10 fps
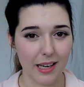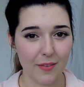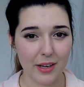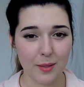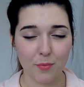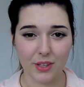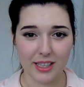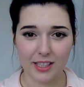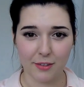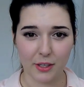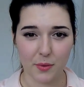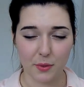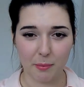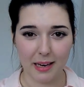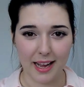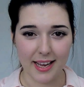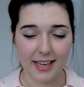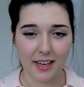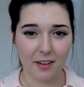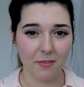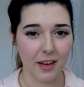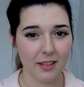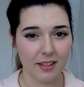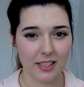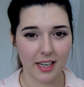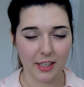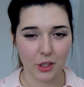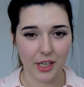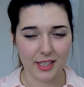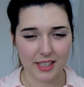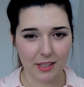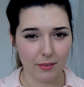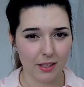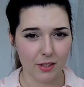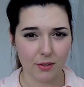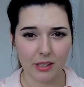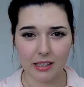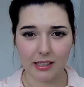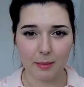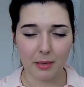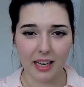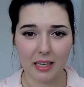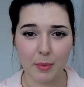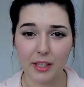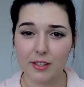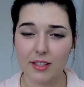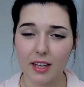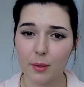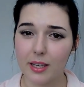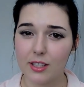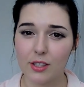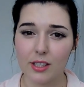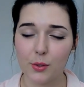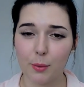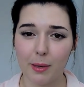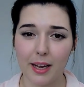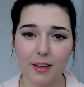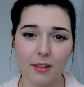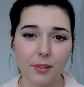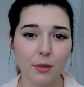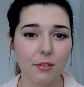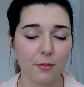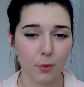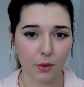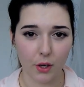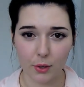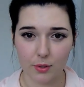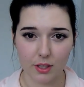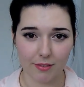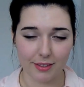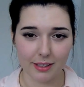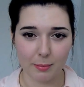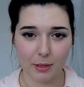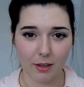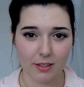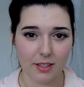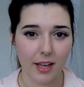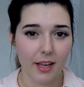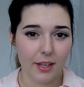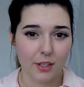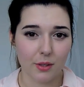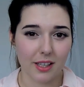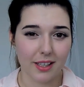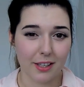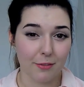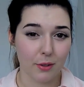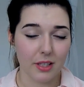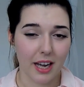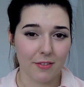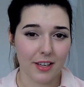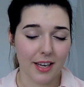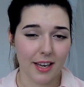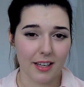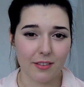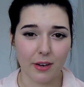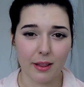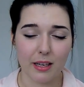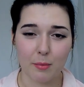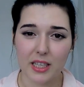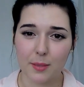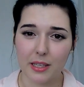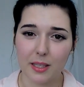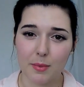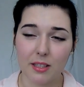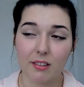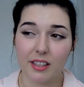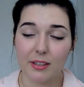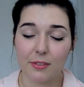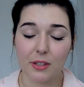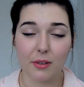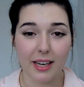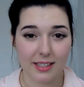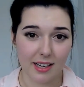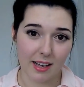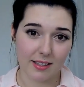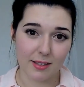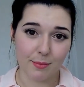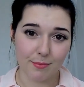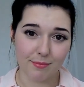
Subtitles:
I find them really difficult to apply, and I find that the darker shades definitely do need a lip liner, because otherwise you need to apply 3 or 4 coats of the lip gloss to get a full cover, and I find that it makes my lips look and feel like slugs.